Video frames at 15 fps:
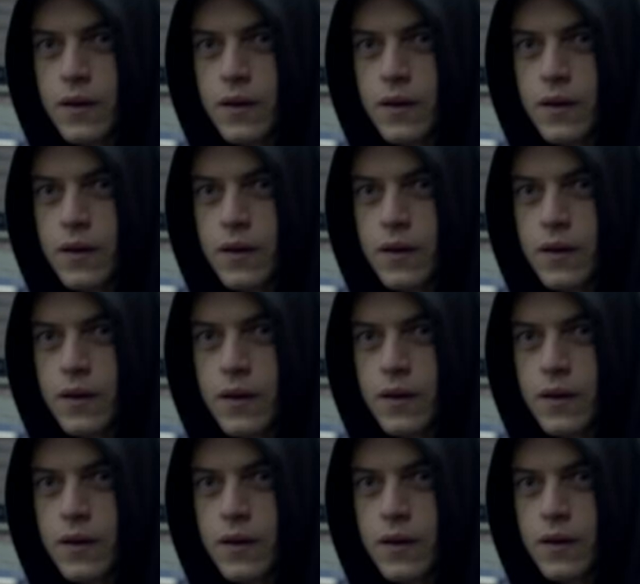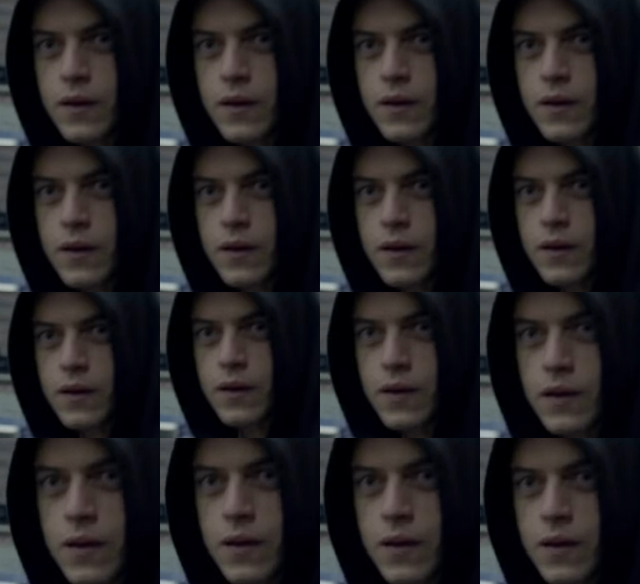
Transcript: No one is speaking in this clip.